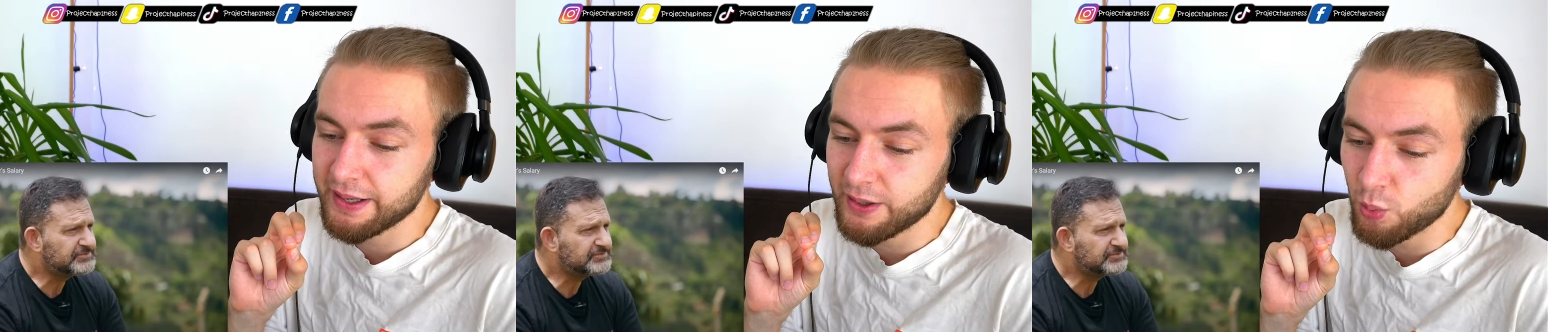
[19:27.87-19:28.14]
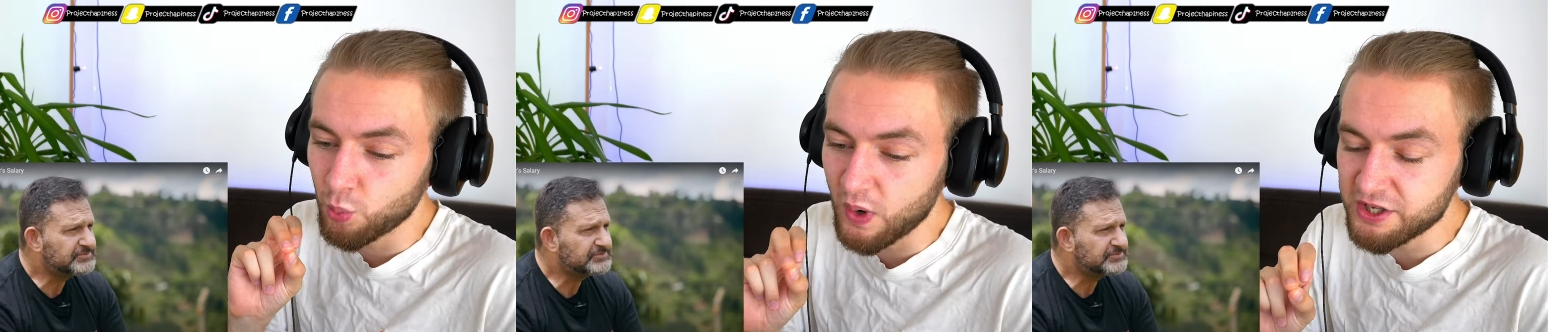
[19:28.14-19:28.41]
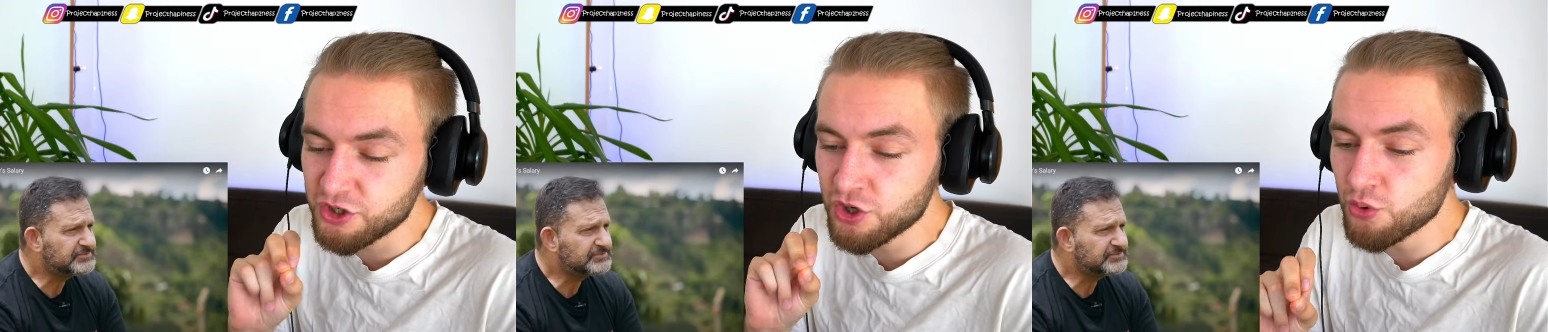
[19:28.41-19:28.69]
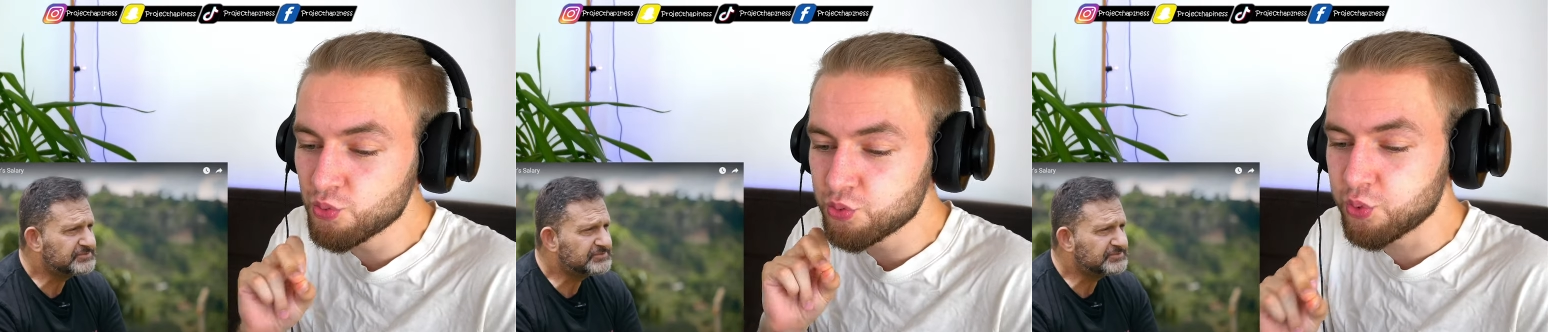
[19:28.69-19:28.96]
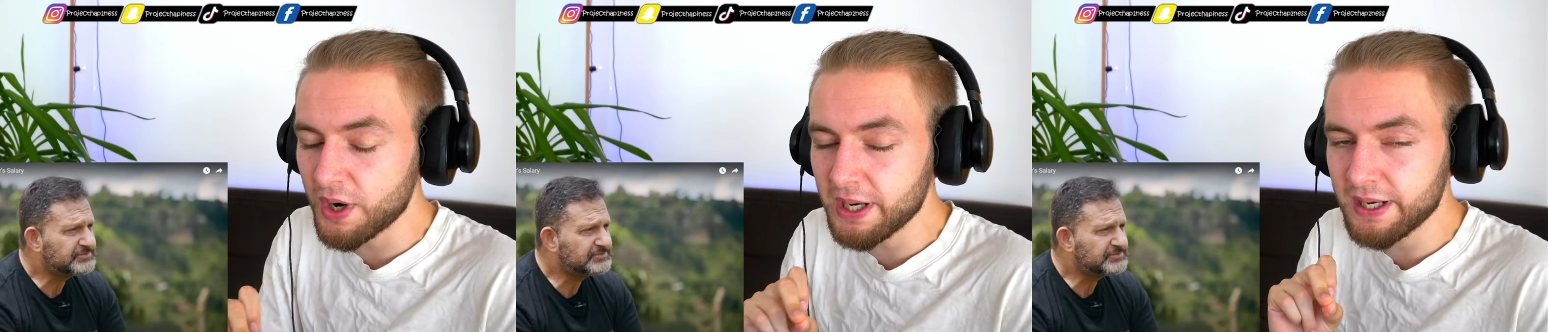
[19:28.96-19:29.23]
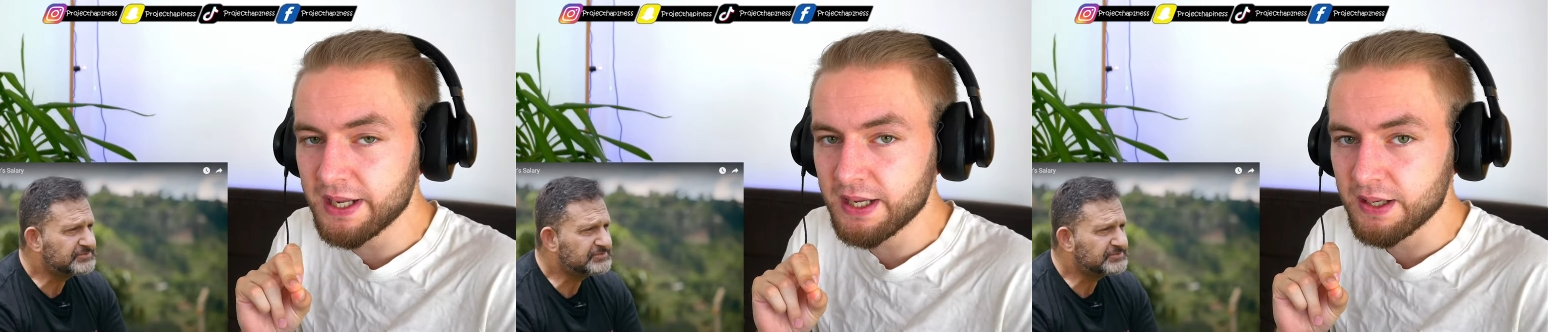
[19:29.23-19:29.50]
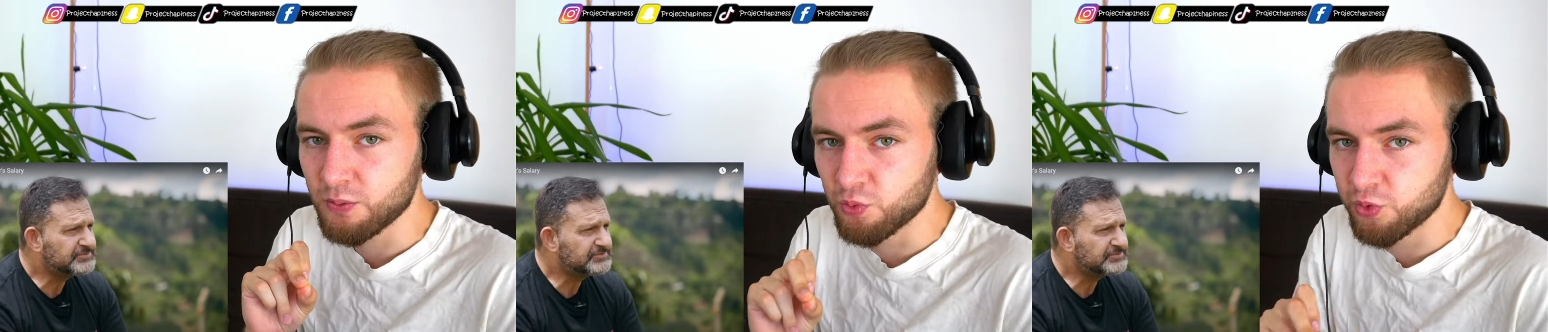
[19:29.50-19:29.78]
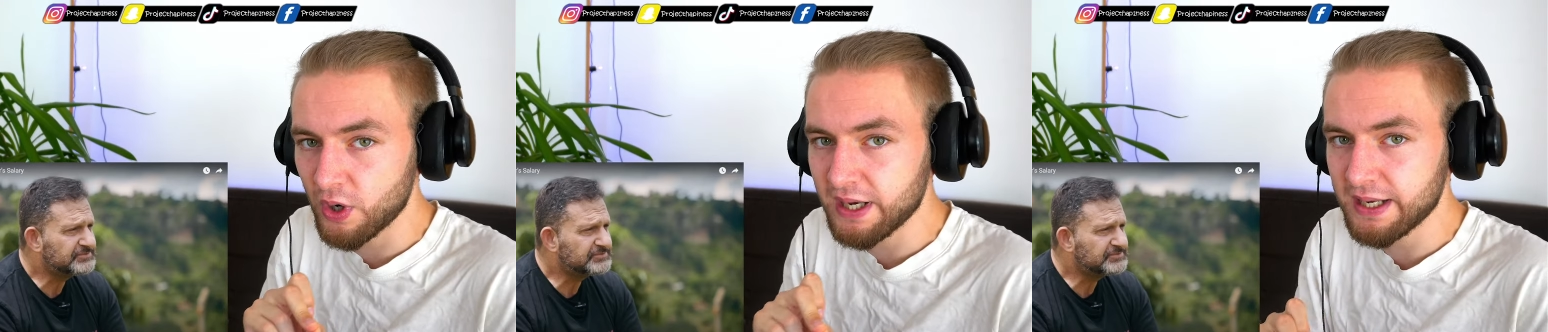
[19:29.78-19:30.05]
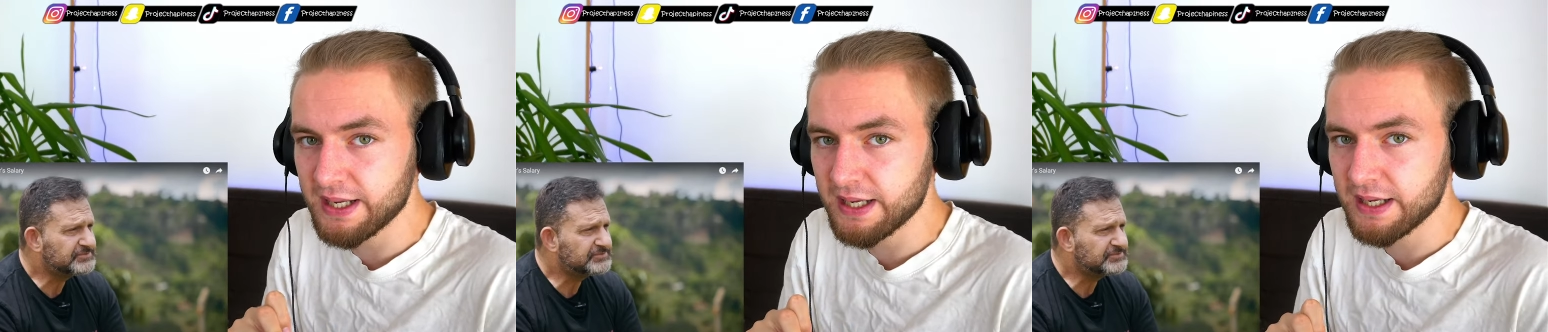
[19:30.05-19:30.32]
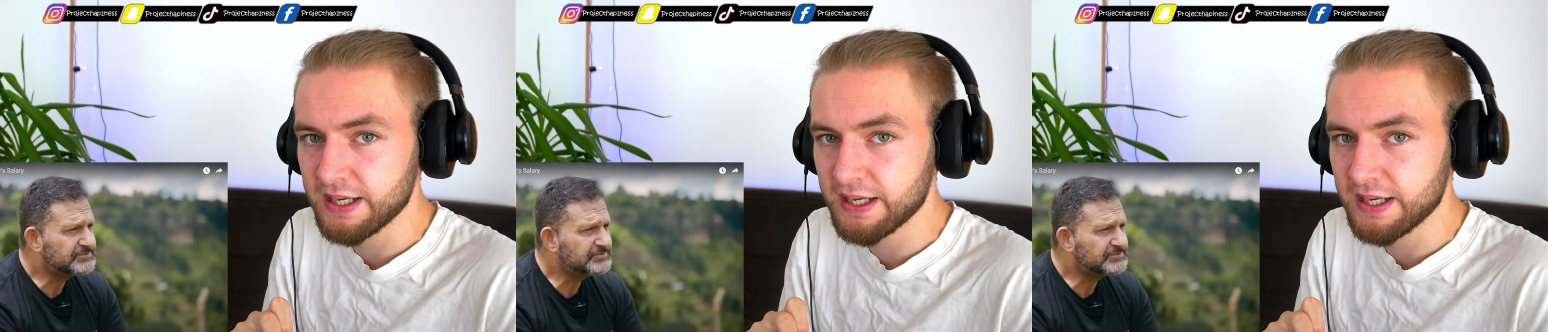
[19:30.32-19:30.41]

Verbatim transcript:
Speaker 1: when you really really